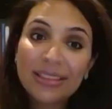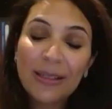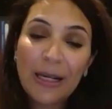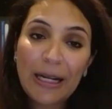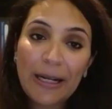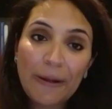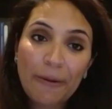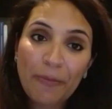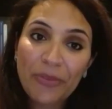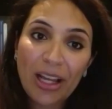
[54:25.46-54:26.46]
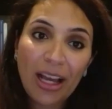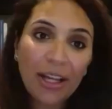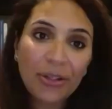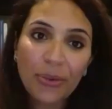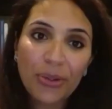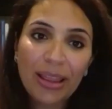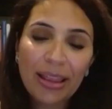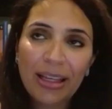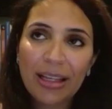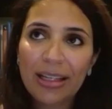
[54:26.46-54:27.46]
I don't
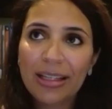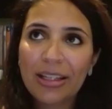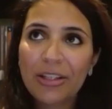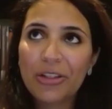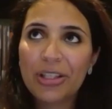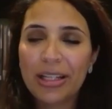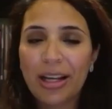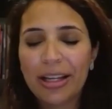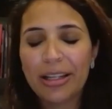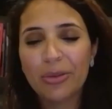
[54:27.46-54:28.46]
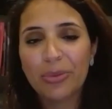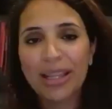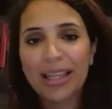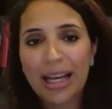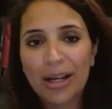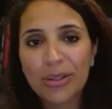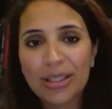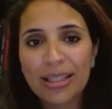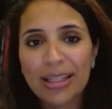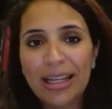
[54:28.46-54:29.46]
think denial without
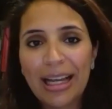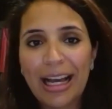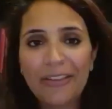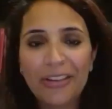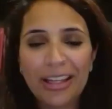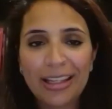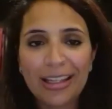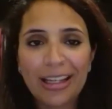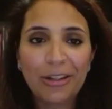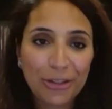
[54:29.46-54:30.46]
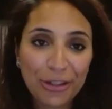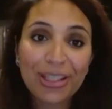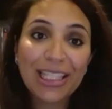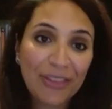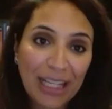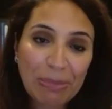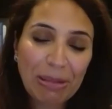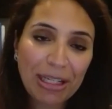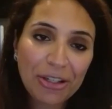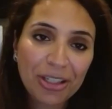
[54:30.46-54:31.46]
having an alternative
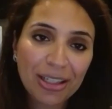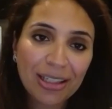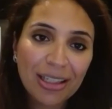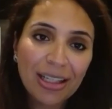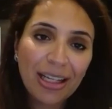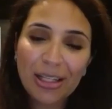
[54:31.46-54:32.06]
explanation is